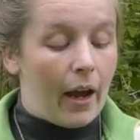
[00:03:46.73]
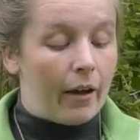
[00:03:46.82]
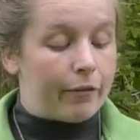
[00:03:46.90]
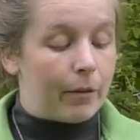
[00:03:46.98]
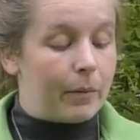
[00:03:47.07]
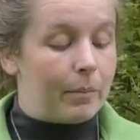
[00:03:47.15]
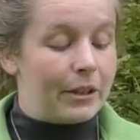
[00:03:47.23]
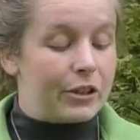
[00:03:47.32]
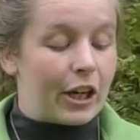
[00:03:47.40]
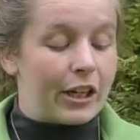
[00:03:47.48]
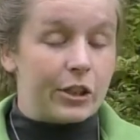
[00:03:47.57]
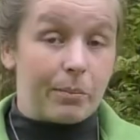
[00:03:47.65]
From the
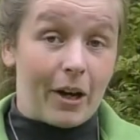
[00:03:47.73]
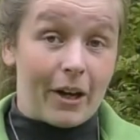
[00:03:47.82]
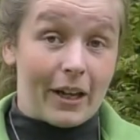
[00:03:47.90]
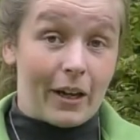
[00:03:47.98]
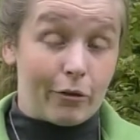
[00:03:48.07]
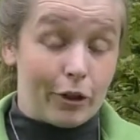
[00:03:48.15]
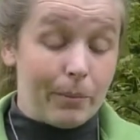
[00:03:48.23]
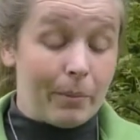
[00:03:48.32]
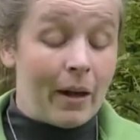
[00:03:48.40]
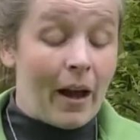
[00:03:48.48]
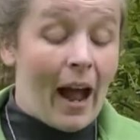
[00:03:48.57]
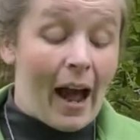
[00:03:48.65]
Mid-Cheshire Barn Owl Group.
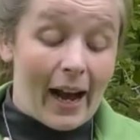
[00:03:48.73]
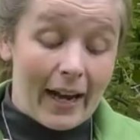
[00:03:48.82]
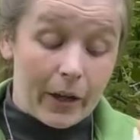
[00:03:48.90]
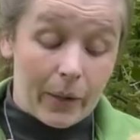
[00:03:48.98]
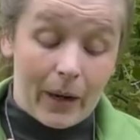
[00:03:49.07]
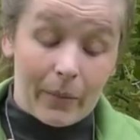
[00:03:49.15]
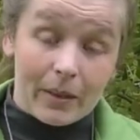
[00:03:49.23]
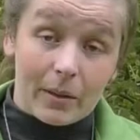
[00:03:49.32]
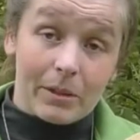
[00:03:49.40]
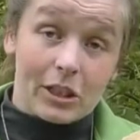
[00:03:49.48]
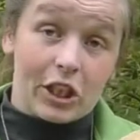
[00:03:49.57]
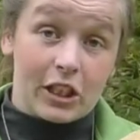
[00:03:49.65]
I go out with the
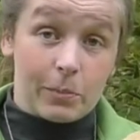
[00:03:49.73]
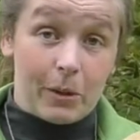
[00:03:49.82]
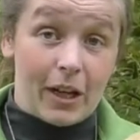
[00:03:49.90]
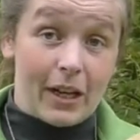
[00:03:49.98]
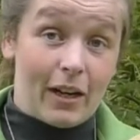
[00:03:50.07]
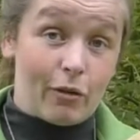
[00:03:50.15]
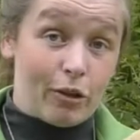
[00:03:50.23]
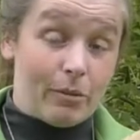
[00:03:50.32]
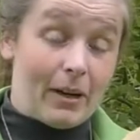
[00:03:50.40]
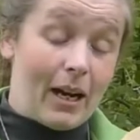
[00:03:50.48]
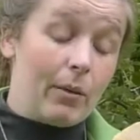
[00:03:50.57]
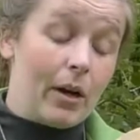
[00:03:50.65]
Mid-Cheshire Barn Owl
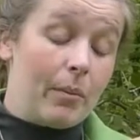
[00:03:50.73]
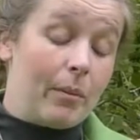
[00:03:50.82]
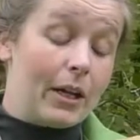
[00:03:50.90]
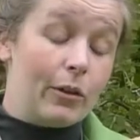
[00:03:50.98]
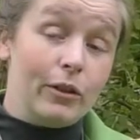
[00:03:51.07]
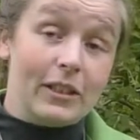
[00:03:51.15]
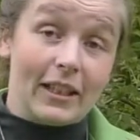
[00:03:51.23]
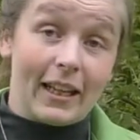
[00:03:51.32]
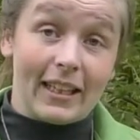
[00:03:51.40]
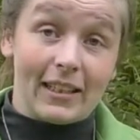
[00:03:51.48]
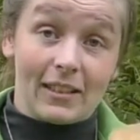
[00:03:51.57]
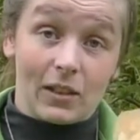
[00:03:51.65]
Group now, and under
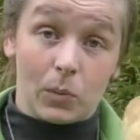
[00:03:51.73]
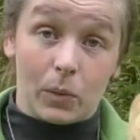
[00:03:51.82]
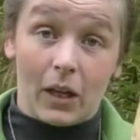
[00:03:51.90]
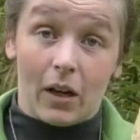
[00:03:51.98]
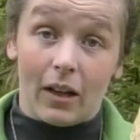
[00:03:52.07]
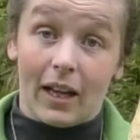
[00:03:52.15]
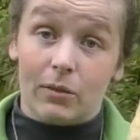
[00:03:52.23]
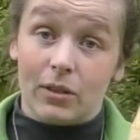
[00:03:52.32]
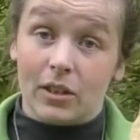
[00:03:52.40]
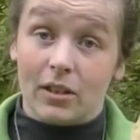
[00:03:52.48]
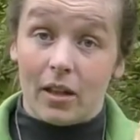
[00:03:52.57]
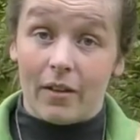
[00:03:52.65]
licence we are allowed
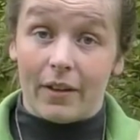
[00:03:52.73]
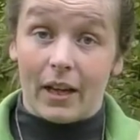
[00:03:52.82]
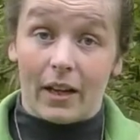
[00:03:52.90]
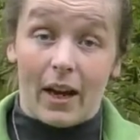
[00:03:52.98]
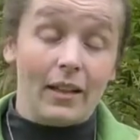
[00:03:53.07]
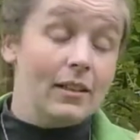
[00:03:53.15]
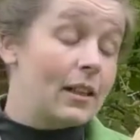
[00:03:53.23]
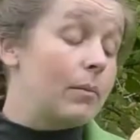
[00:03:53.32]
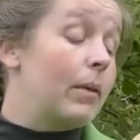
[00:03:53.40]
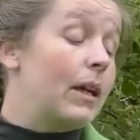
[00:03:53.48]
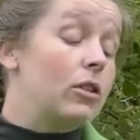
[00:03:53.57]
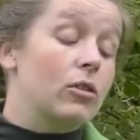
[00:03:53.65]
to survey nests and
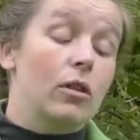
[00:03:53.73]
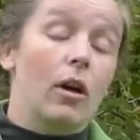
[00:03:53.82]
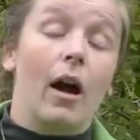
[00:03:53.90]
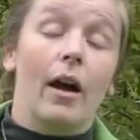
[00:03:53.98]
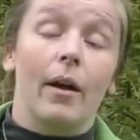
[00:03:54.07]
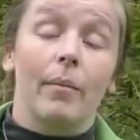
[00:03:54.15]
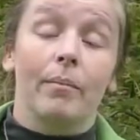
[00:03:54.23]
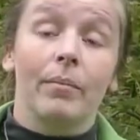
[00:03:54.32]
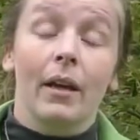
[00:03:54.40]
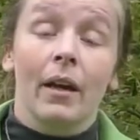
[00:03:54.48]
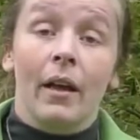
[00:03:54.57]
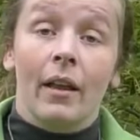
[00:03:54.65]
make sure
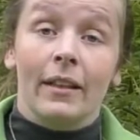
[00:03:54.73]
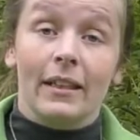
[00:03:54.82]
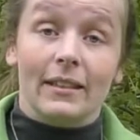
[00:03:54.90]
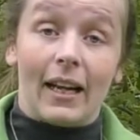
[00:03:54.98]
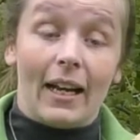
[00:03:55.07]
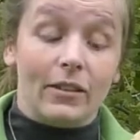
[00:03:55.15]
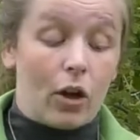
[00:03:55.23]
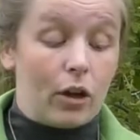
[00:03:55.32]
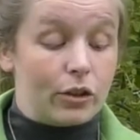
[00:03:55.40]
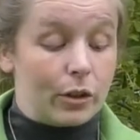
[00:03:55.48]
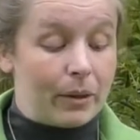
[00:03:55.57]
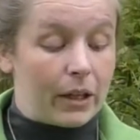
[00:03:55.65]
these guys are
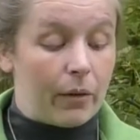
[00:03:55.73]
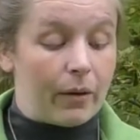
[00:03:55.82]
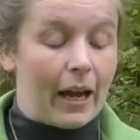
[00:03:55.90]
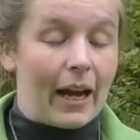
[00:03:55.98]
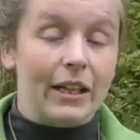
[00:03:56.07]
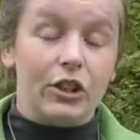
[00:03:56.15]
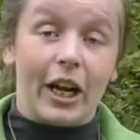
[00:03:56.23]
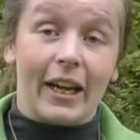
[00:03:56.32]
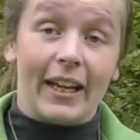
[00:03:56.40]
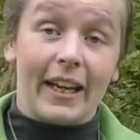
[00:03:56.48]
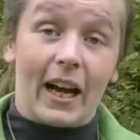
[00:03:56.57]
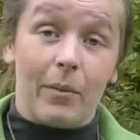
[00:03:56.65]
doing okay,
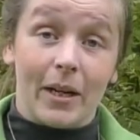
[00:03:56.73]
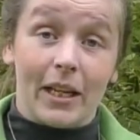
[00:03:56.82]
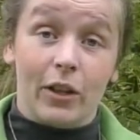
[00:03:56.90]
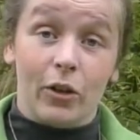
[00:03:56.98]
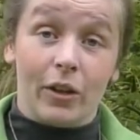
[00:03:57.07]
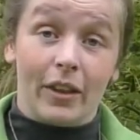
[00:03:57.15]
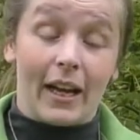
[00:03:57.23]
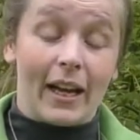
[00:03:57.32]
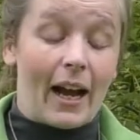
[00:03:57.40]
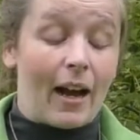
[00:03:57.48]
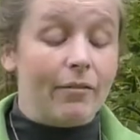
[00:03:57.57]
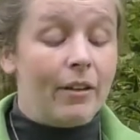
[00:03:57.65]
checking how many young they
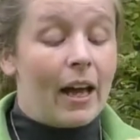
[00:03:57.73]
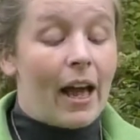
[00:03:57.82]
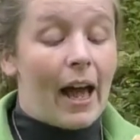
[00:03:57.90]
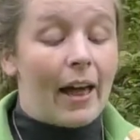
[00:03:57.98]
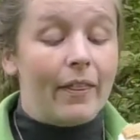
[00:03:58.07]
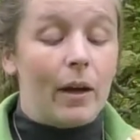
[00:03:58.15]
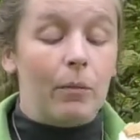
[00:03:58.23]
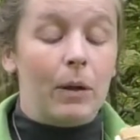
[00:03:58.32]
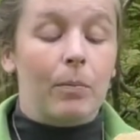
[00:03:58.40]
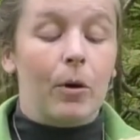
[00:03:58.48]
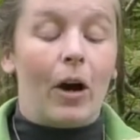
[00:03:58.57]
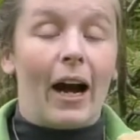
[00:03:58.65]
have, and then we
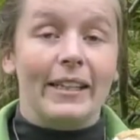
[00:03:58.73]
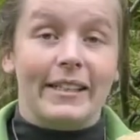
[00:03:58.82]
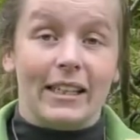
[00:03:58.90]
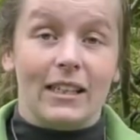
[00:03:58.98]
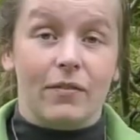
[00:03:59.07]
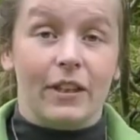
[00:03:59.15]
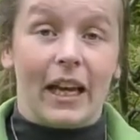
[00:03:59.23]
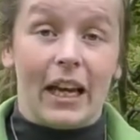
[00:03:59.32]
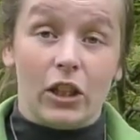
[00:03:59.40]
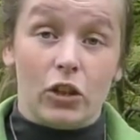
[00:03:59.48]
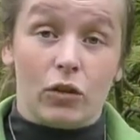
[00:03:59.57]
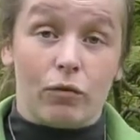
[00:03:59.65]
put
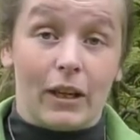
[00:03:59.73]
identification